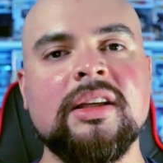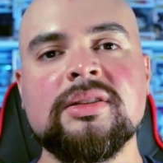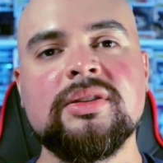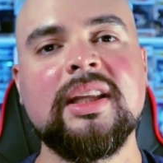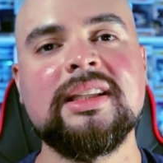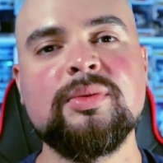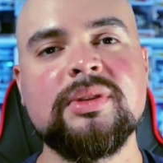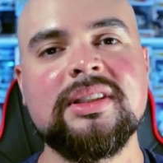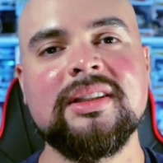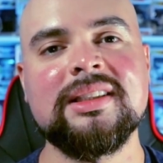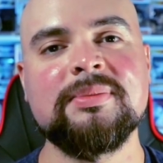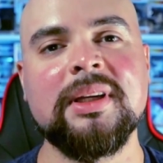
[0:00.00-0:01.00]
So that's what to
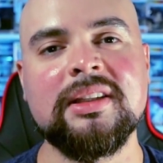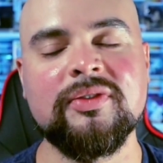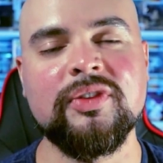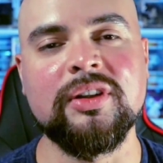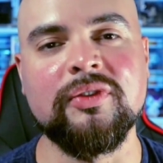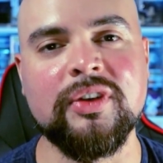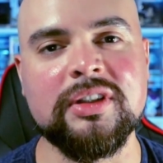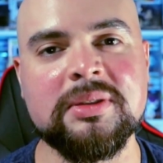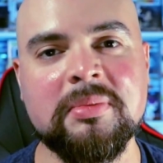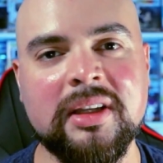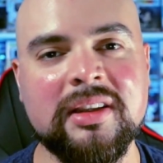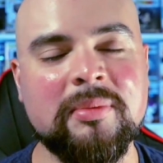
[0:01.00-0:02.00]
expect for your first
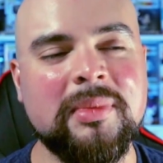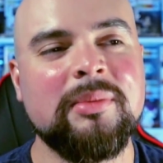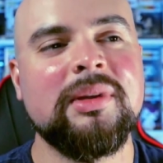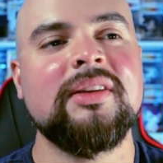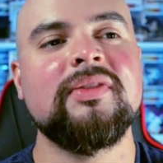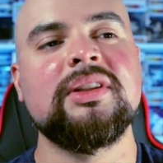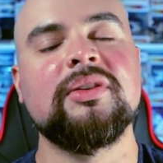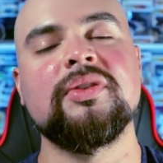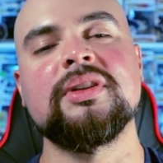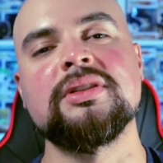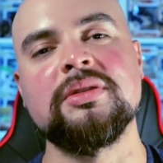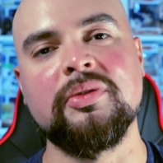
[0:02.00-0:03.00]
month, maybe even your
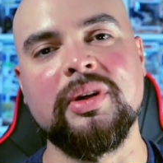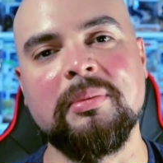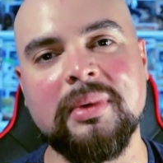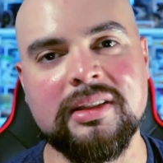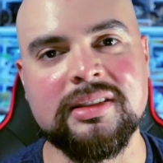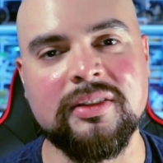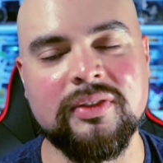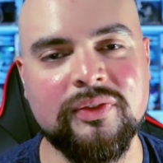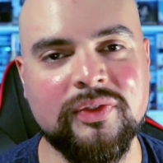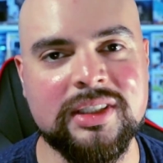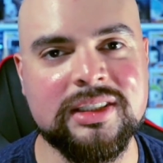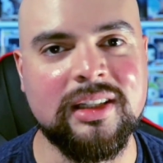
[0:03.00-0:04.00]
first 3 months of
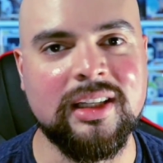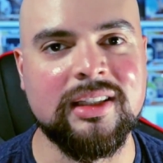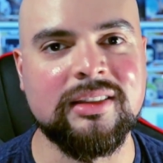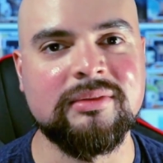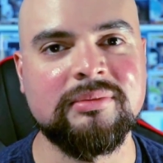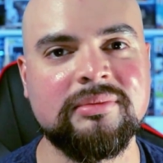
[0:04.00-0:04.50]
Invisalign.